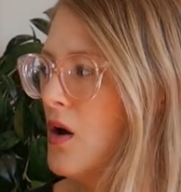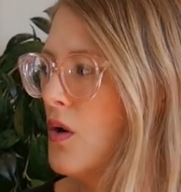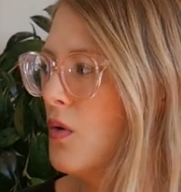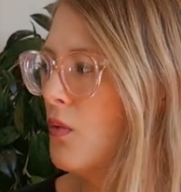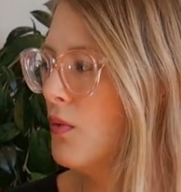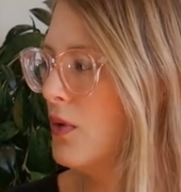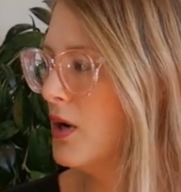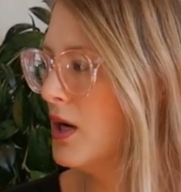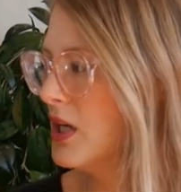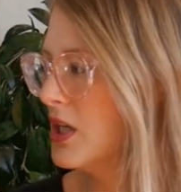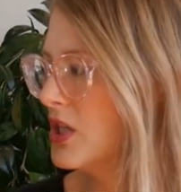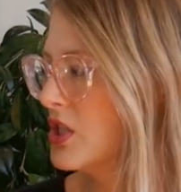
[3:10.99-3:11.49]

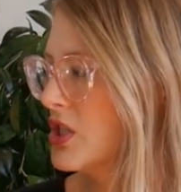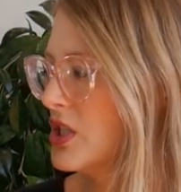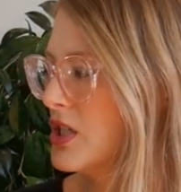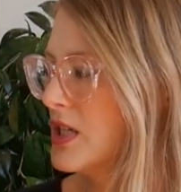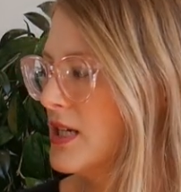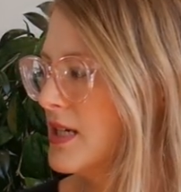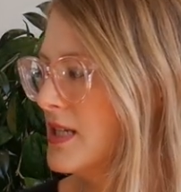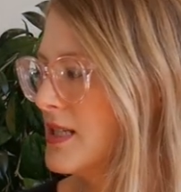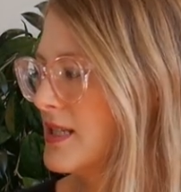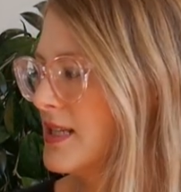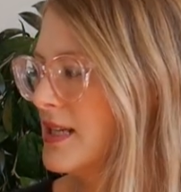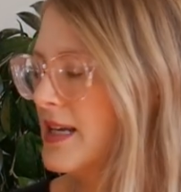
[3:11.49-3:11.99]
which
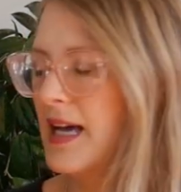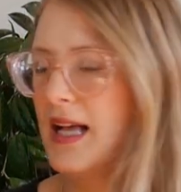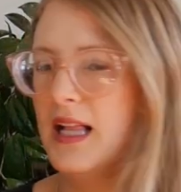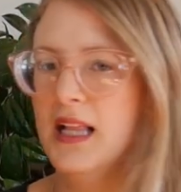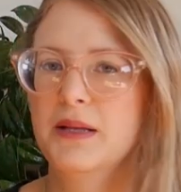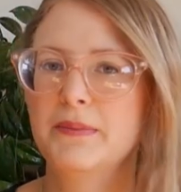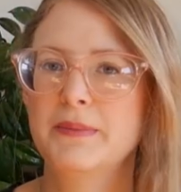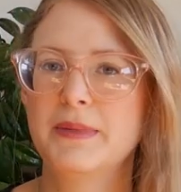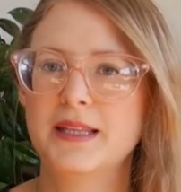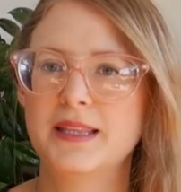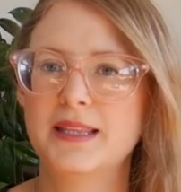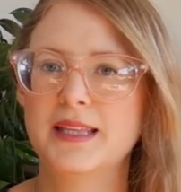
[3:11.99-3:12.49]
is an
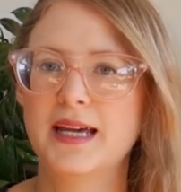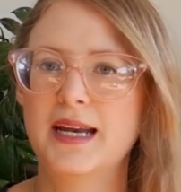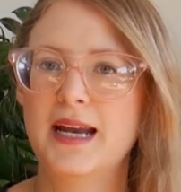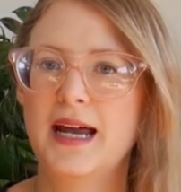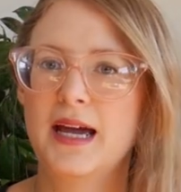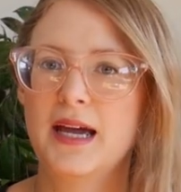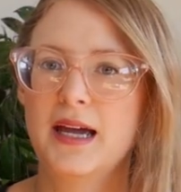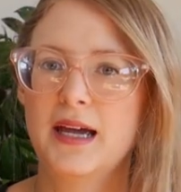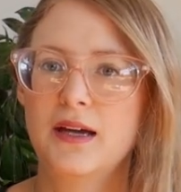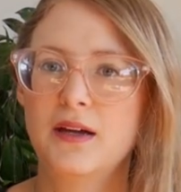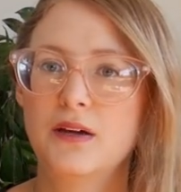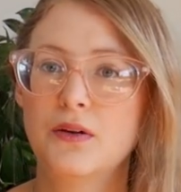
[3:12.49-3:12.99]
element that
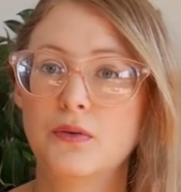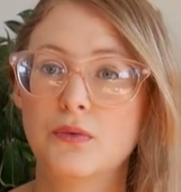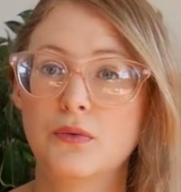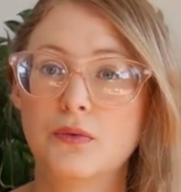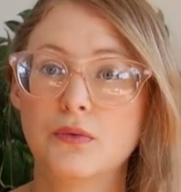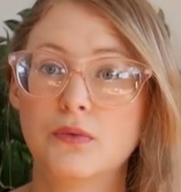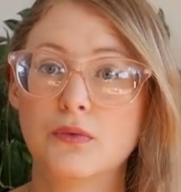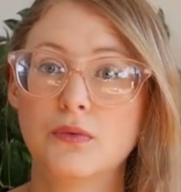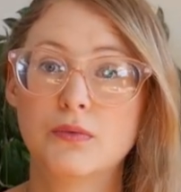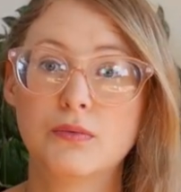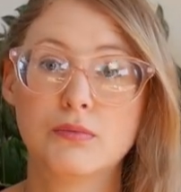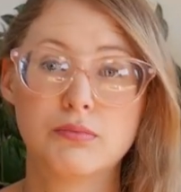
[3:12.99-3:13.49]
I
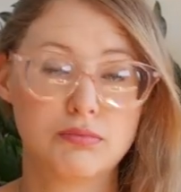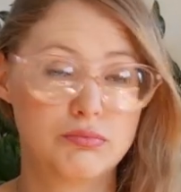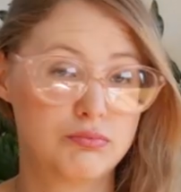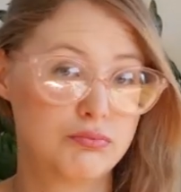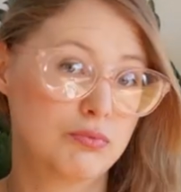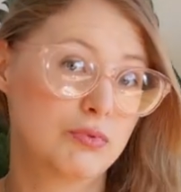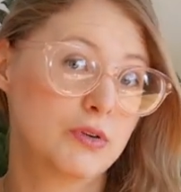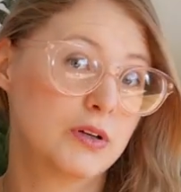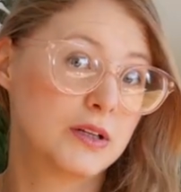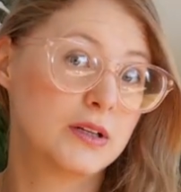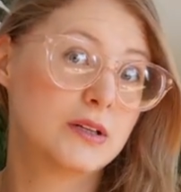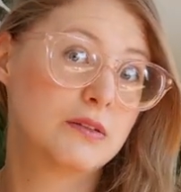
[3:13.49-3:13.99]

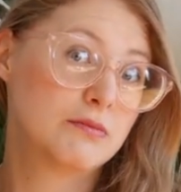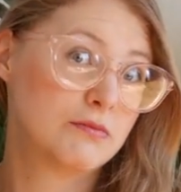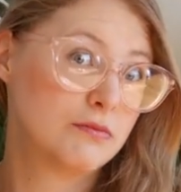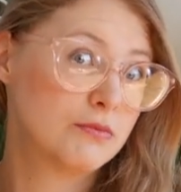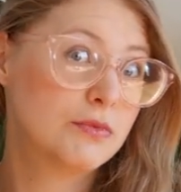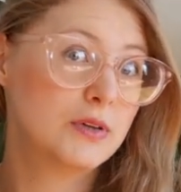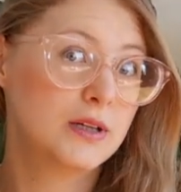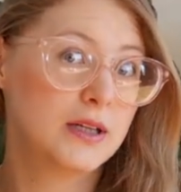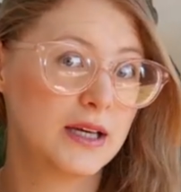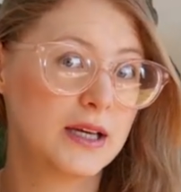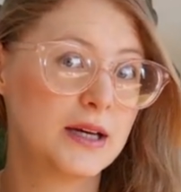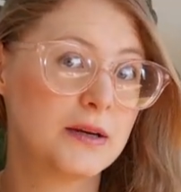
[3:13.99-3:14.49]
would
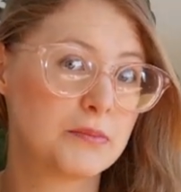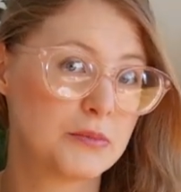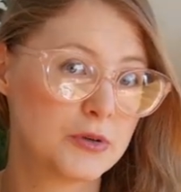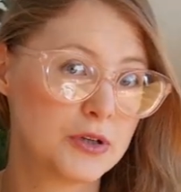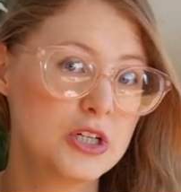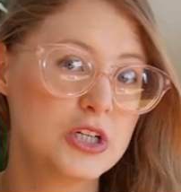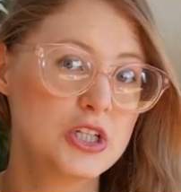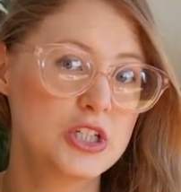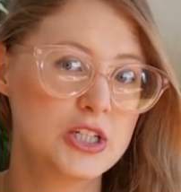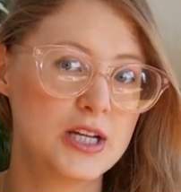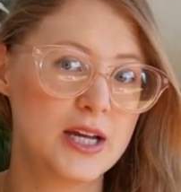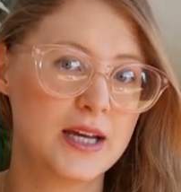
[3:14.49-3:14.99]
really
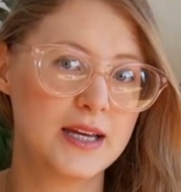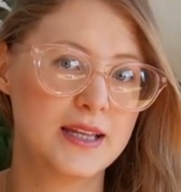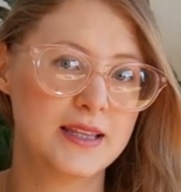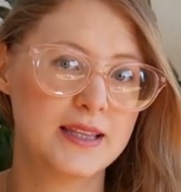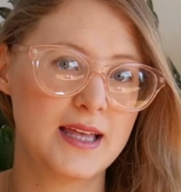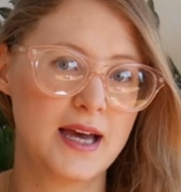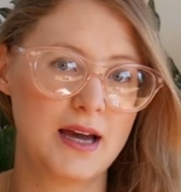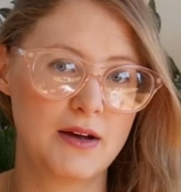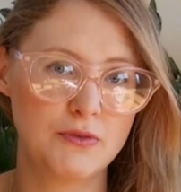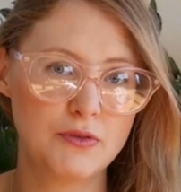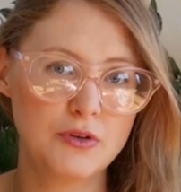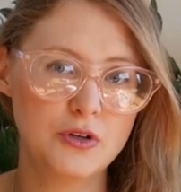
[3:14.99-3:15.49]
appreciate in
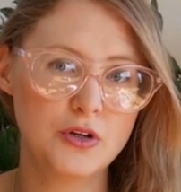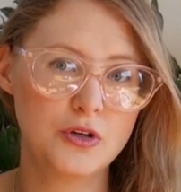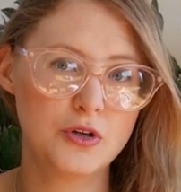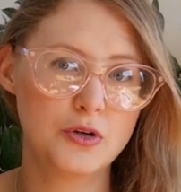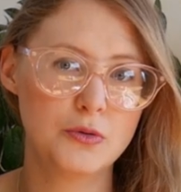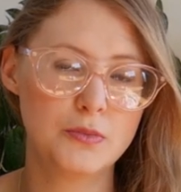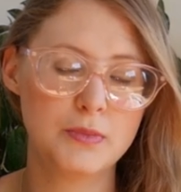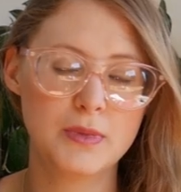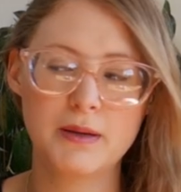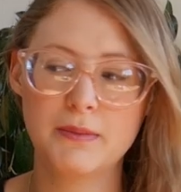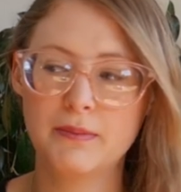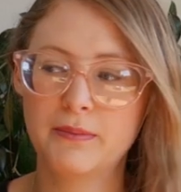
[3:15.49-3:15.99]
that
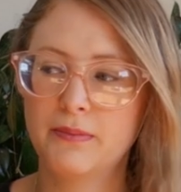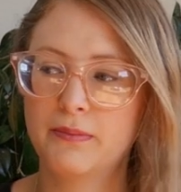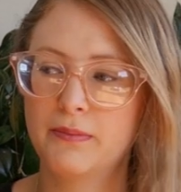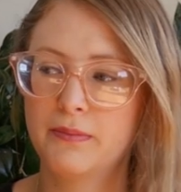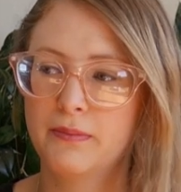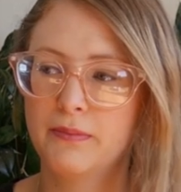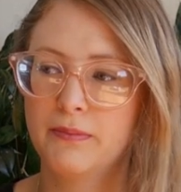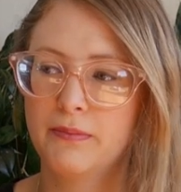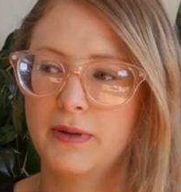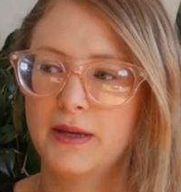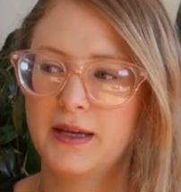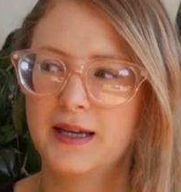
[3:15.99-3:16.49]
room
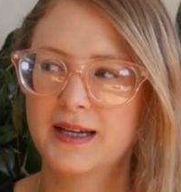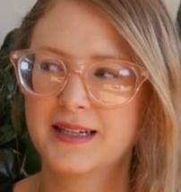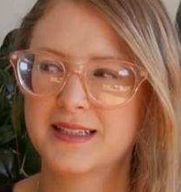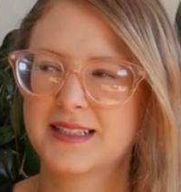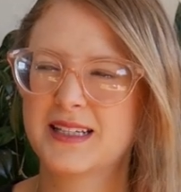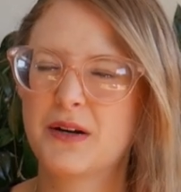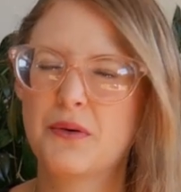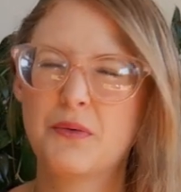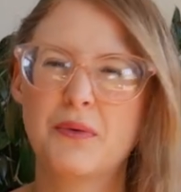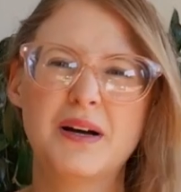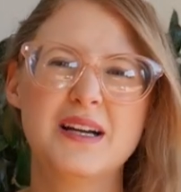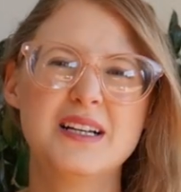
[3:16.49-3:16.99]
because
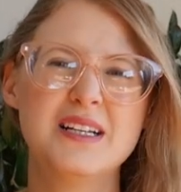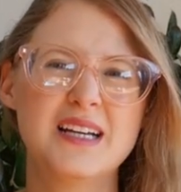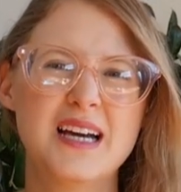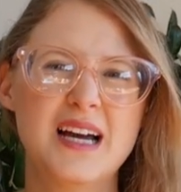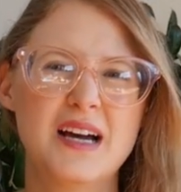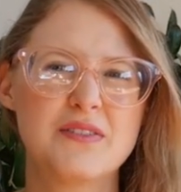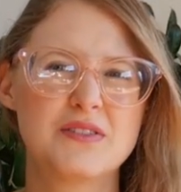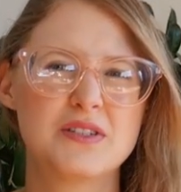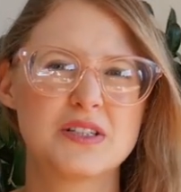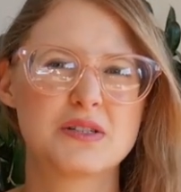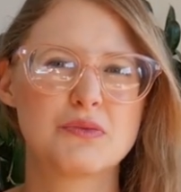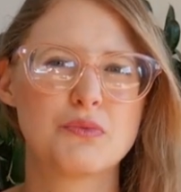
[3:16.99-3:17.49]
I want to
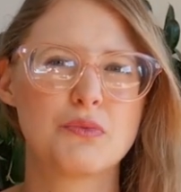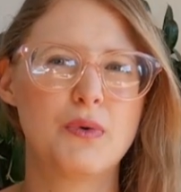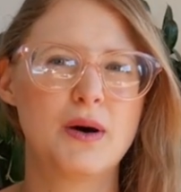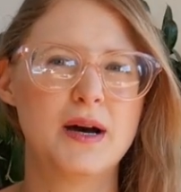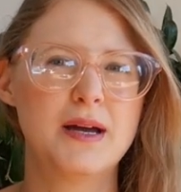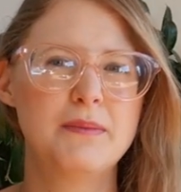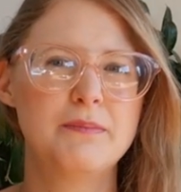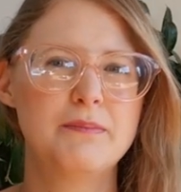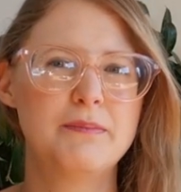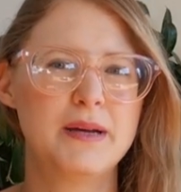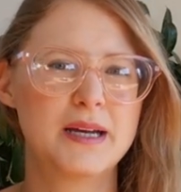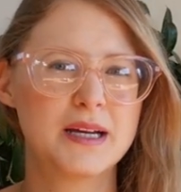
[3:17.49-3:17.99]
have just
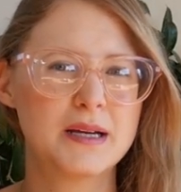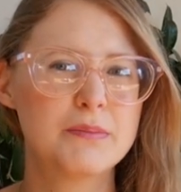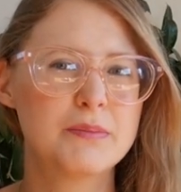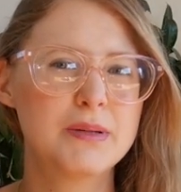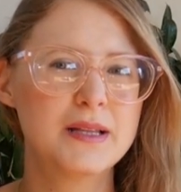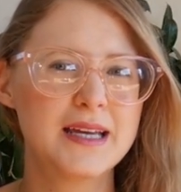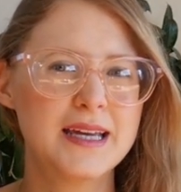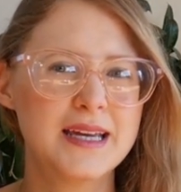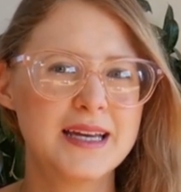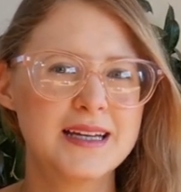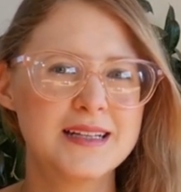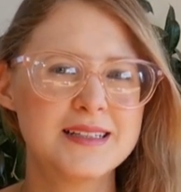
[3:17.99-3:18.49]
one big
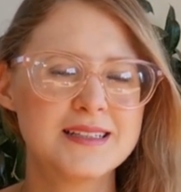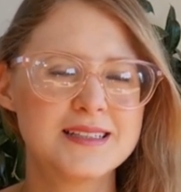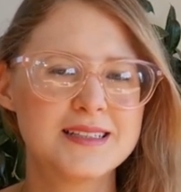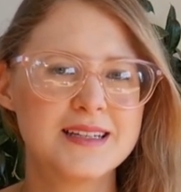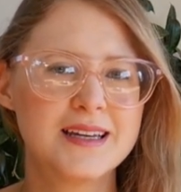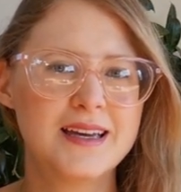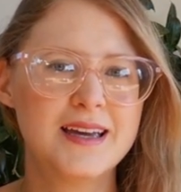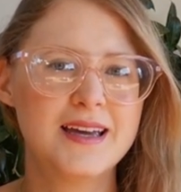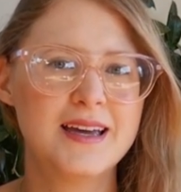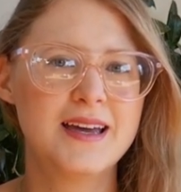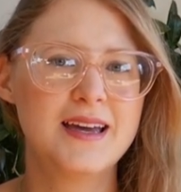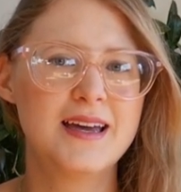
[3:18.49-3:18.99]
plant
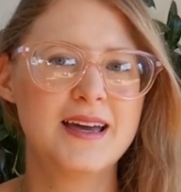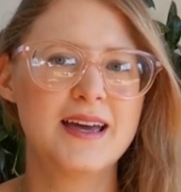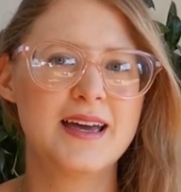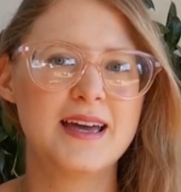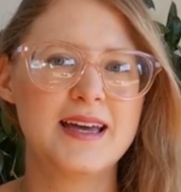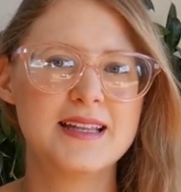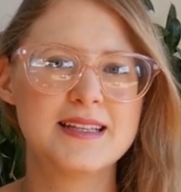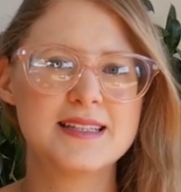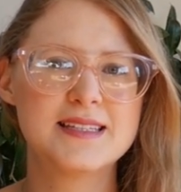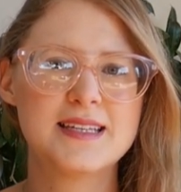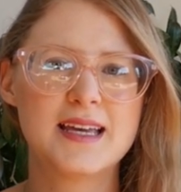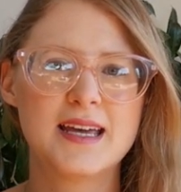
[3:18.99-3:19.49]

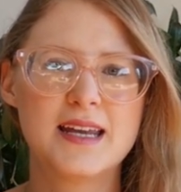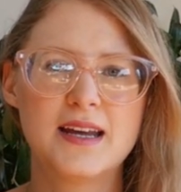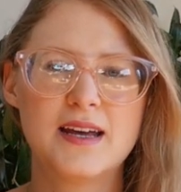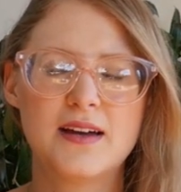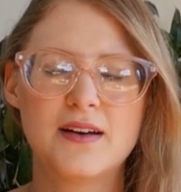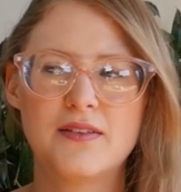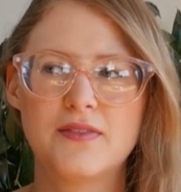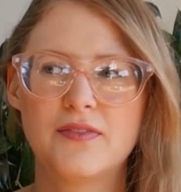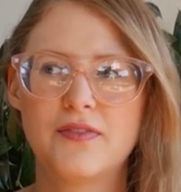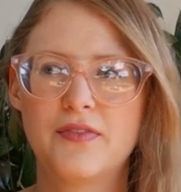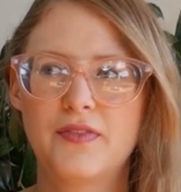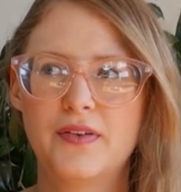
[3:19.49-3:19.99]
instead
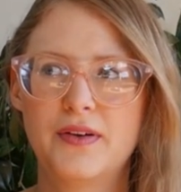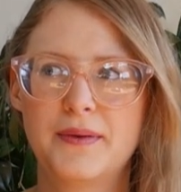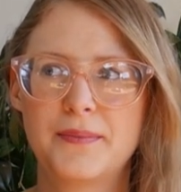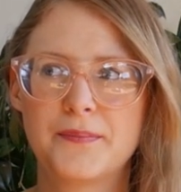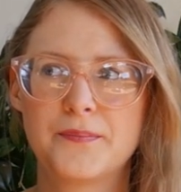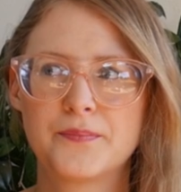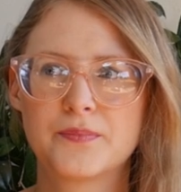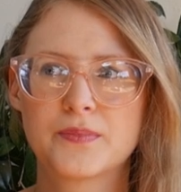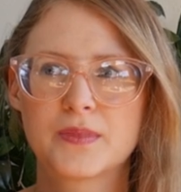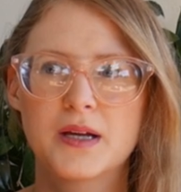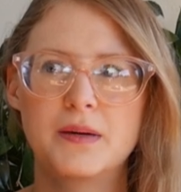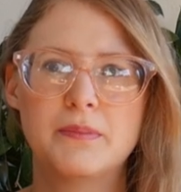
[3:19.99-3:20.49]
of
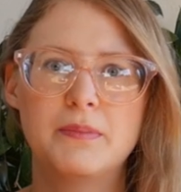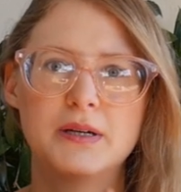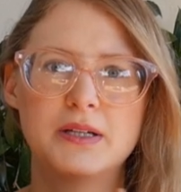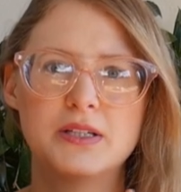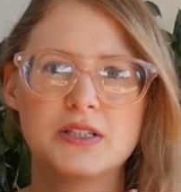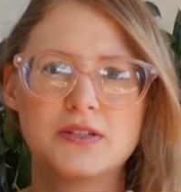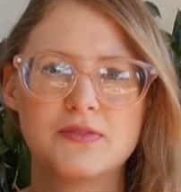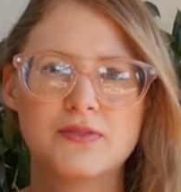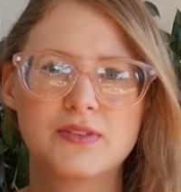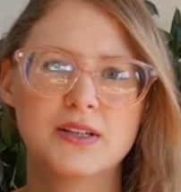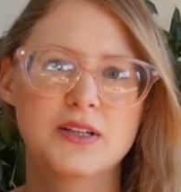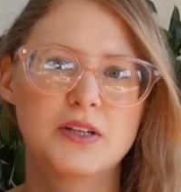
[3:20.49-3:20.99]
a
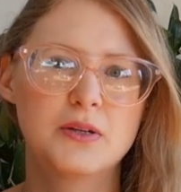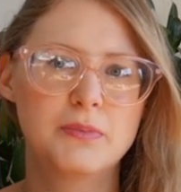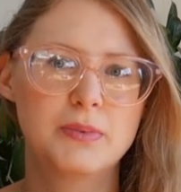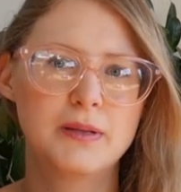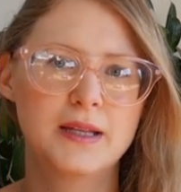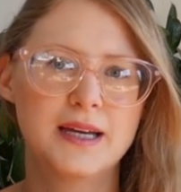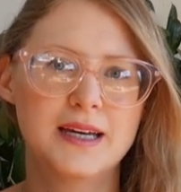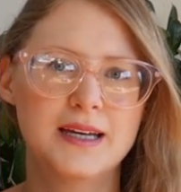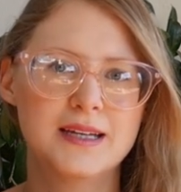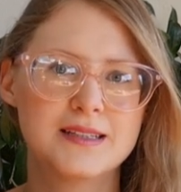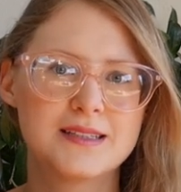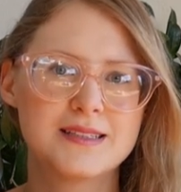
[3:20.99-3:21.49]
bunch of little
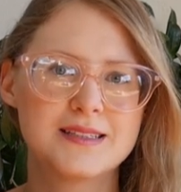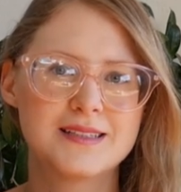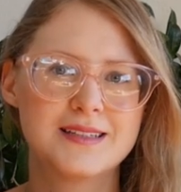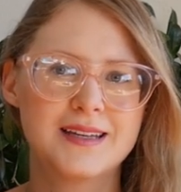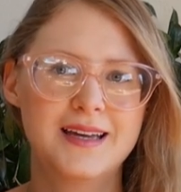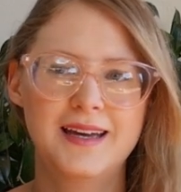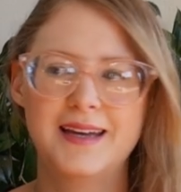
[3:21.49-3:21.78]
plants.